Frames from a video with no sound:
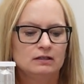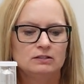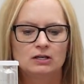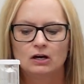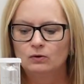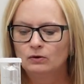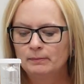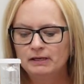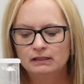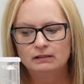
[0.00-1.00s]
So,
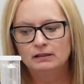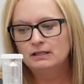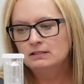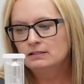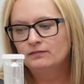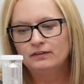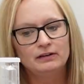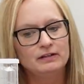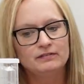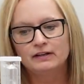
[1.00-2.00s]
I mean, this is a
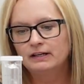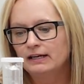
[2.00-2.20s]
very, very